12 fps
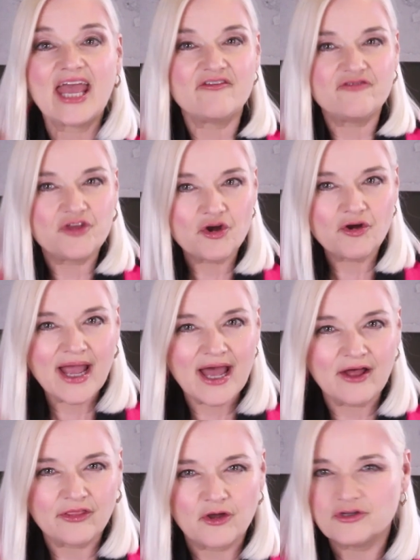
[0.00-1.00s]
If you're a
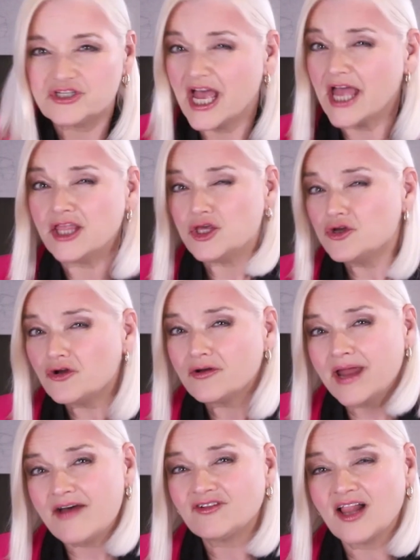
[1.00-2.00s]
health coach and you don't
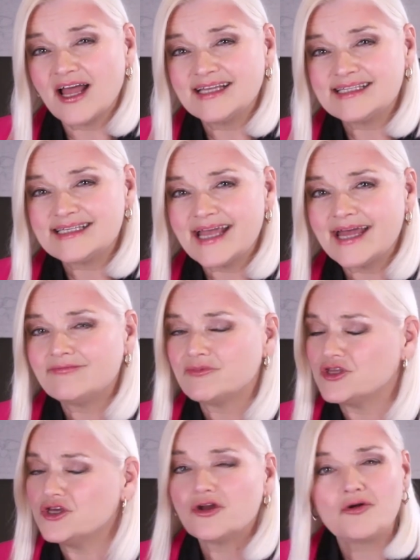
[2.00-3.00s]
have clients yet,
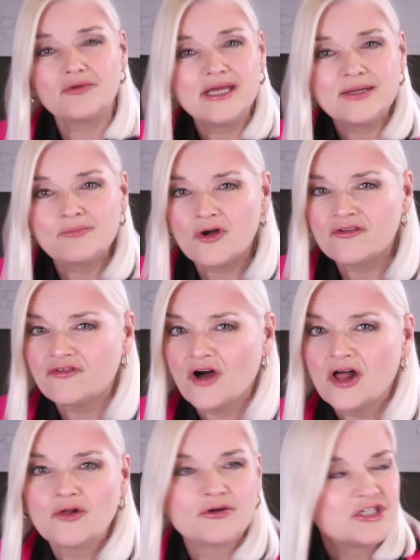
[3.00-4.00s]
you don't need more
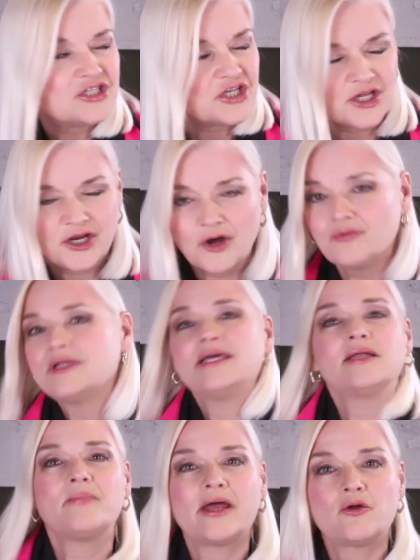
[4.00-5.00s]
followers, you don't need
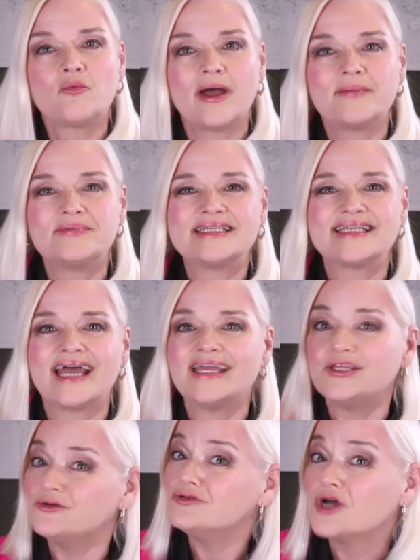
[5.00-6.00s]
a better website,
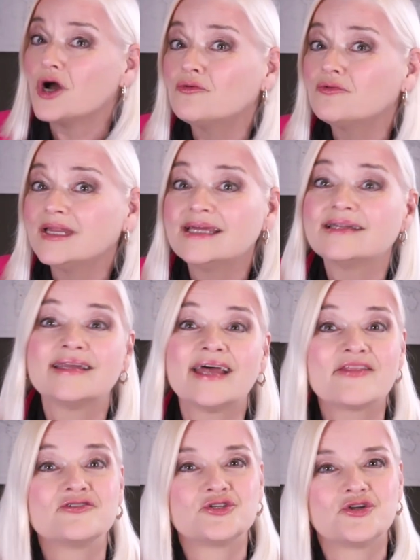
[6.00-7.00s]
you don't need
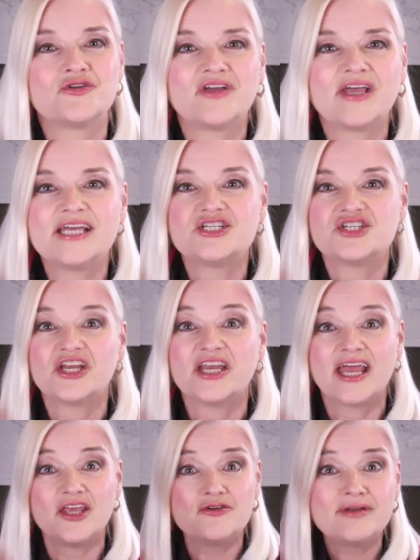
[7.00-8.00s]
another certification.
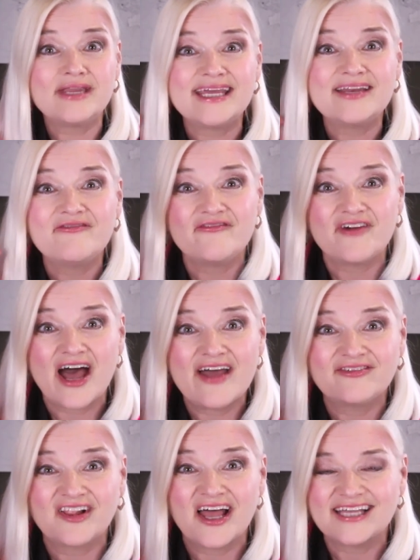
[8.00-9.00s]
You need 5
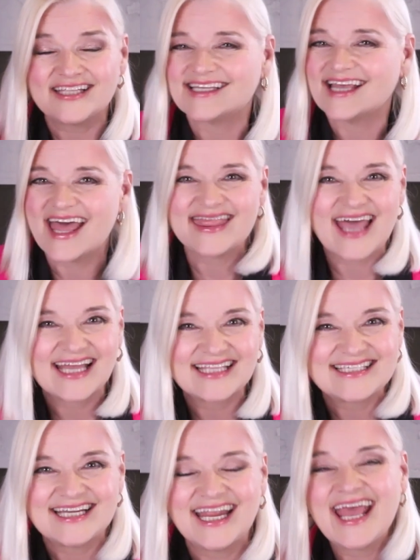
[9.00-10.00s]
clients, and
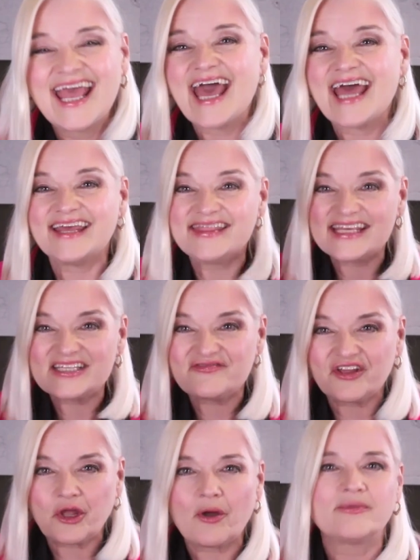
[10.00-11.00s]
that's it. And in this
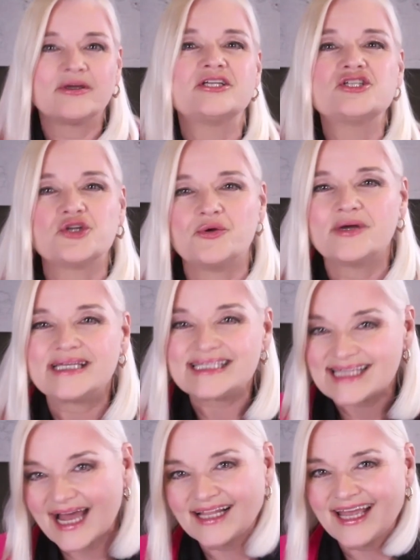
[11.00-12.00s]
video, I'm going to show you
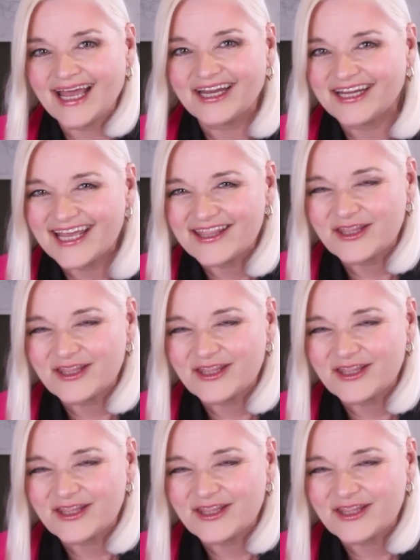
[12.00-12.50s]
exactly how to get